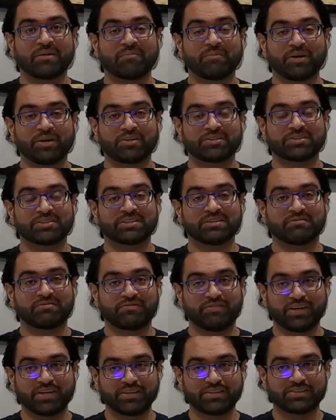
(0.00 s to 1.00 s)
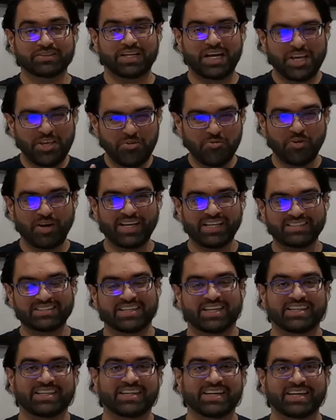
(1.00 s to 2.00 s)
because it feels like you are
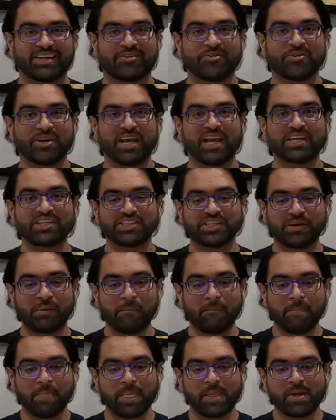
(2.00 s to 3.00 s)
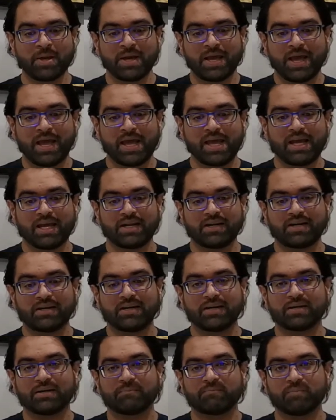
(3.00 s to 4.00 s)
inside that location. And
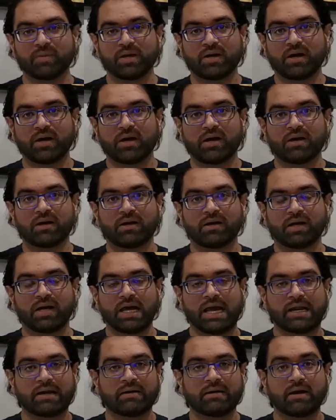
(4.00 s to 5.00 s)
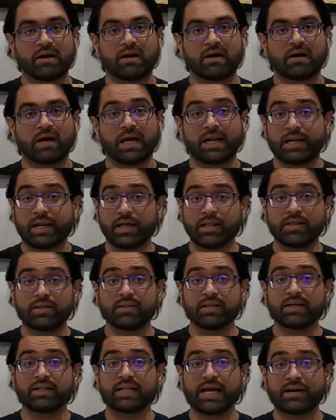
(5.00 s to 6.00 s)
another
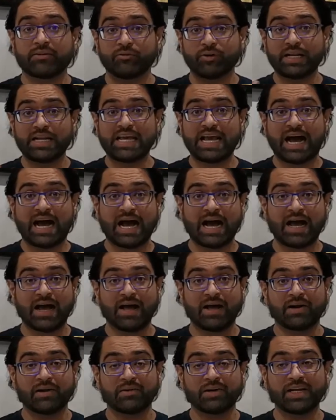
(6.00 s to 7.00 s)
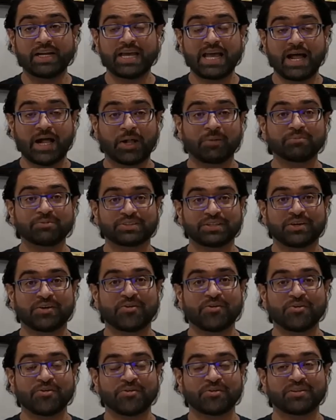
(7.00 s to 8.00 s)
thing that really helps
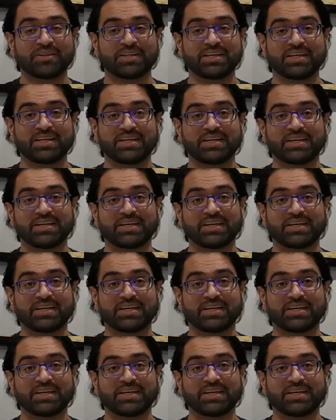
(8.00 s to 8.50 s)
along the